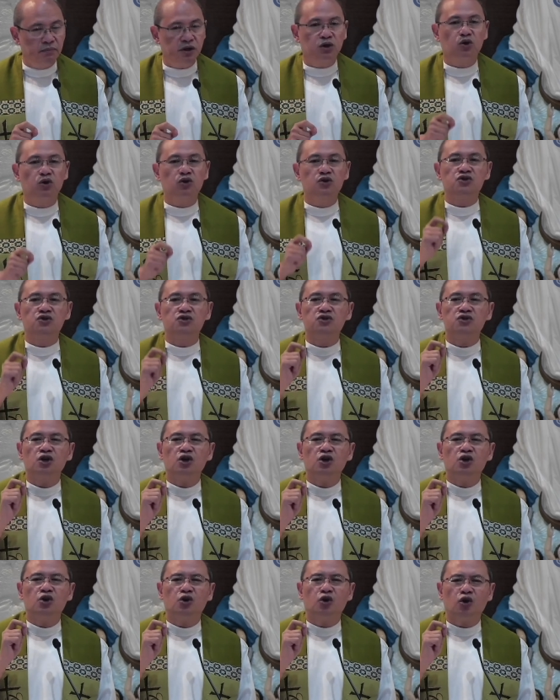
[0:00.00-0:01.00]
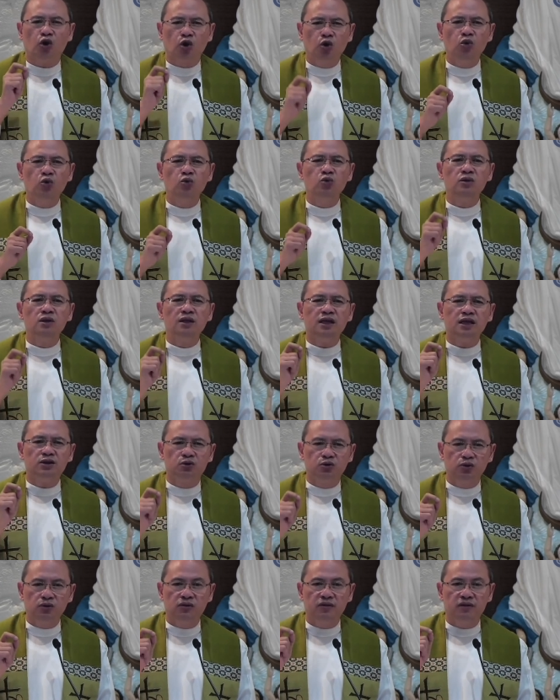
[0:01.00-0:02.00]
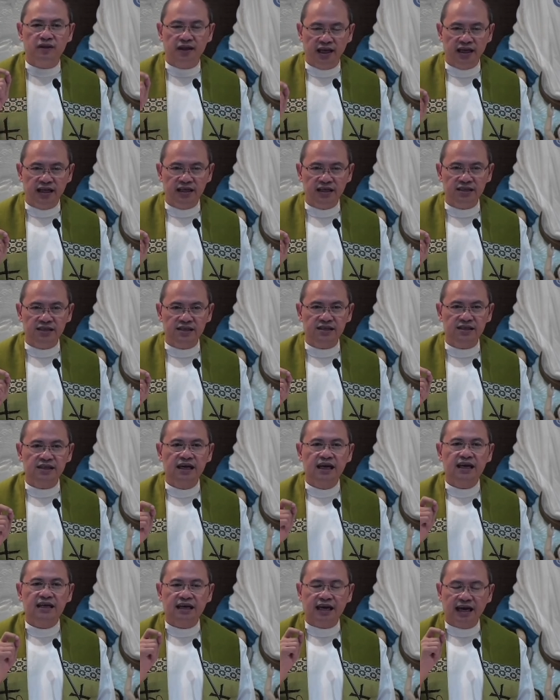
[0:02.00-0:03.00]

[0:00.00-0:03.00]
Because only good things